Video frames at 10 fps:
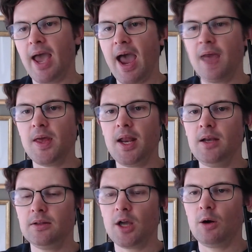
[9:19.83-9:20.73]
And
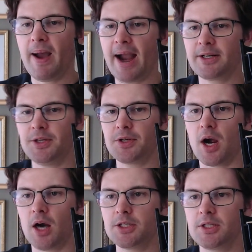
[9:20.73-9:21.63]
then they go back to their
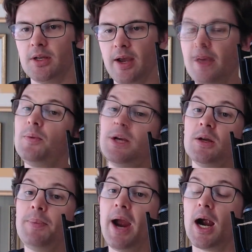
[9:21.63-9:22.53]
yards. And then we
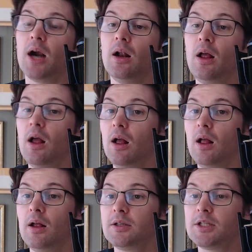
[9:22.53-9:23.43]
compare.
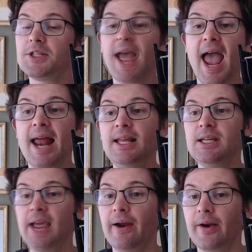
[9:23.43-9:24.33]
Does any
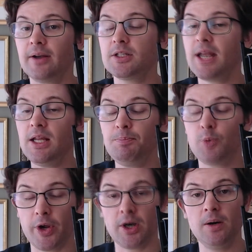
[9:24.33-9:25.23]

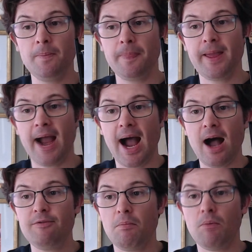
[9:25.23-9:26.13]
critter
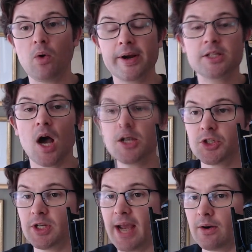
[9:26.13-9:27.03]
have more
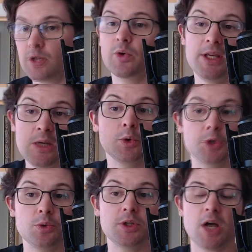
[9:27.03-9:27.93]
exhaustion counters or equal
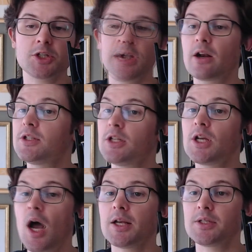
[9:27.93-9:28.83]
to exhaustion counters than its
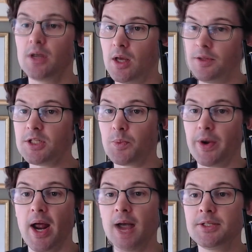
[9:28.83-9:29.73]
cost? This one
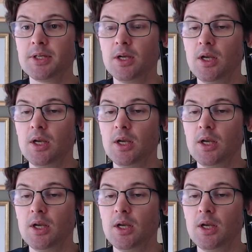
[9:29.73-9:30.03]
does.